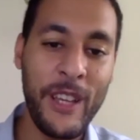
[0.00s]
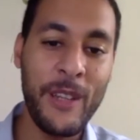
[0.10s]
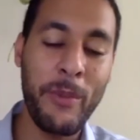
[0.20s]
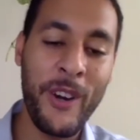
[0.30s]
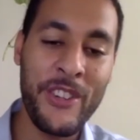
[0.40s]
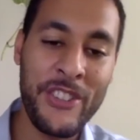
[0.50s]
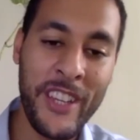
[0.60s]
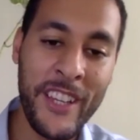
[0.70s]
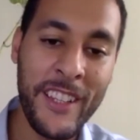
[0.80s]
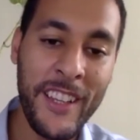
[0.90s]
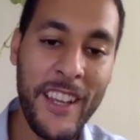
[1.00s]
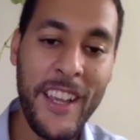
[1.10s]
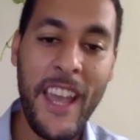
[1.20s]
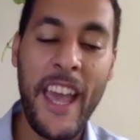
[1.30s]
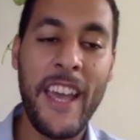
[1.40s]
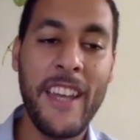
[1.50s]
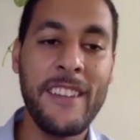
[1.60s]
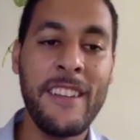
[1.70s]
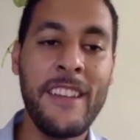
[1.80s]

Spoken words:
in person, and